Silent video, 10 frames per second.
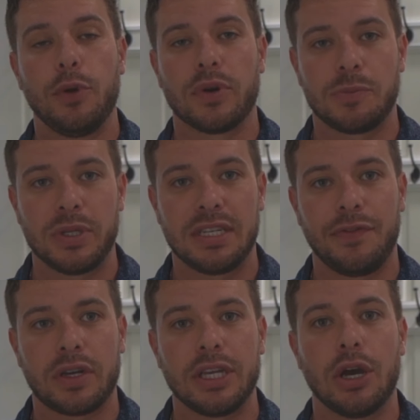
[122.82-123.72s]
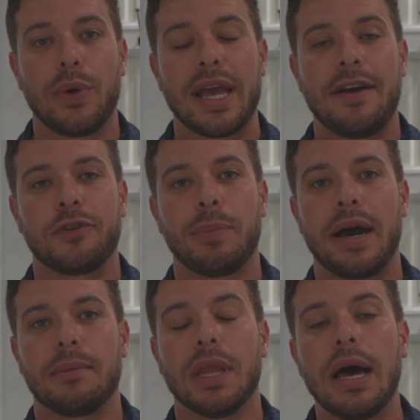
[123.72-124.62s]
you are specifically going after
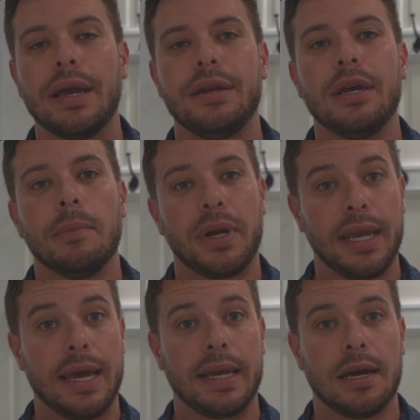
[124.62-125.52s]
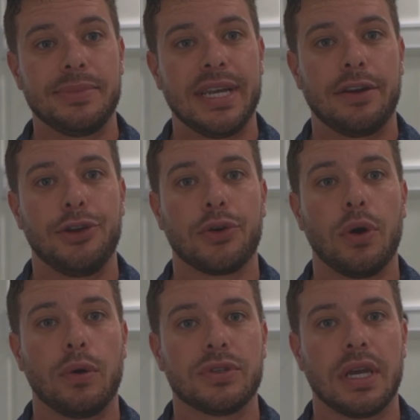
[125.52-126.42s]
bottom line, but again, it comes down to your
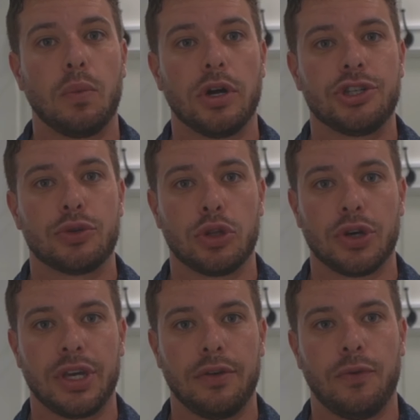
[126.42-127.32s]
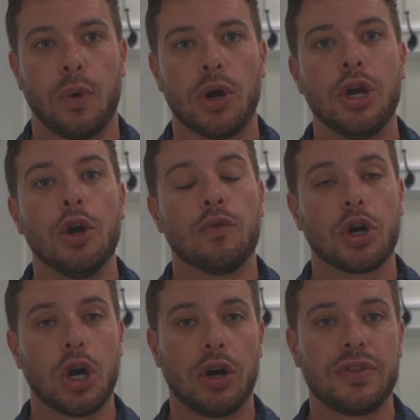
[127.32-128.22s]
goals and what you're looking for.
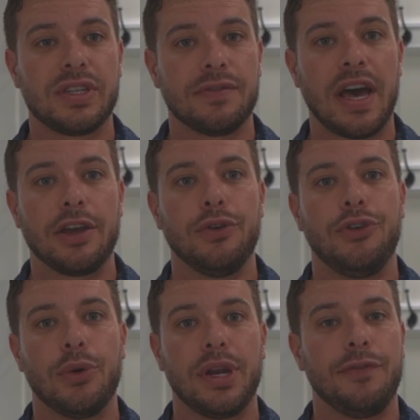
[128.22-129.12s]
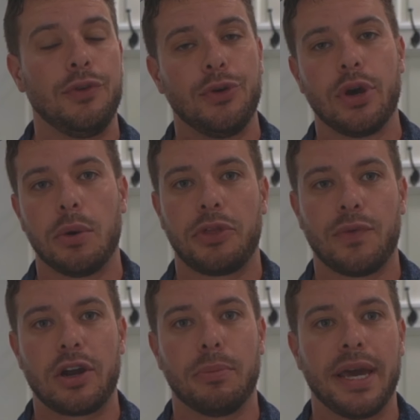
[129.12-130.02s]
Regardless of how you do it, if you do go with a
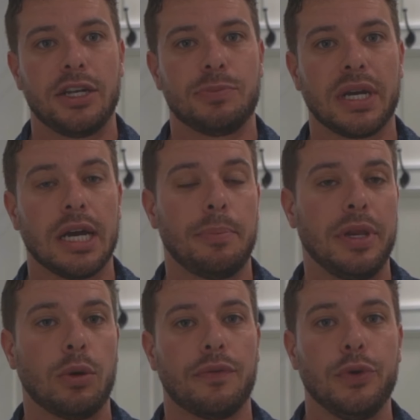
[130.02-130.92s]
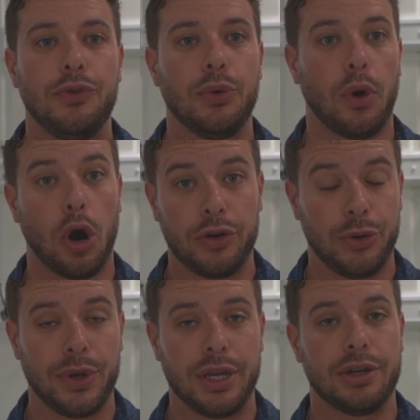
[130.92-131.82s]
rental management company or if you are
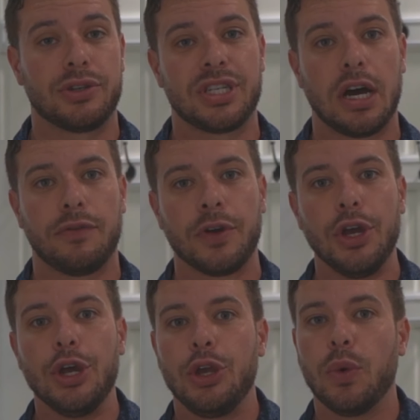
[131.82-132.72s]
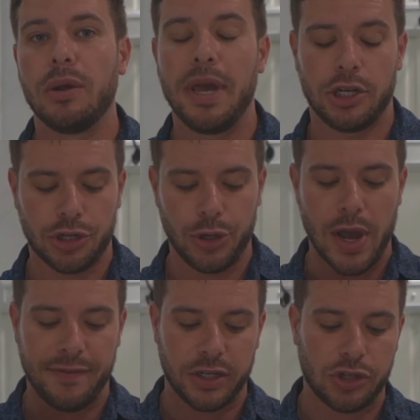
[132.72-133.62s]
doing it yourself, you want to make sure you
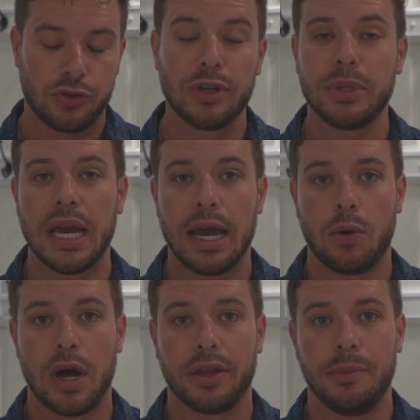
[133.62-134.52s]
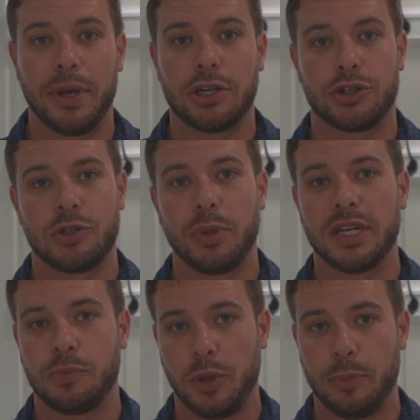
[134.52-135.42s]
have extremely high quality pictures
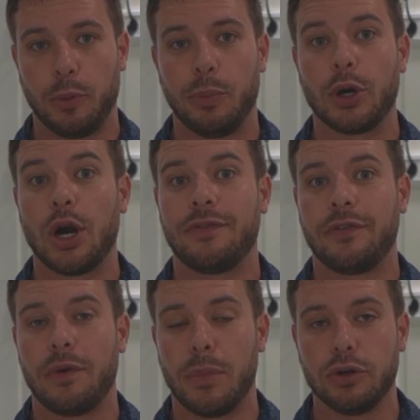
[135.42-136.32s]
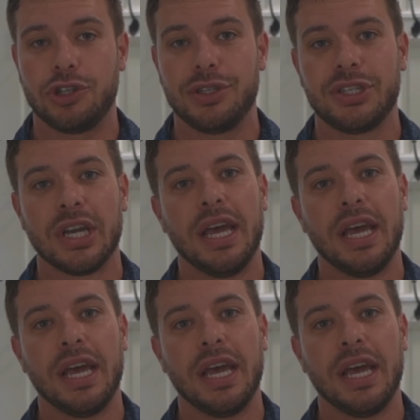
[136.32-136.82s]
because people book off of emotions,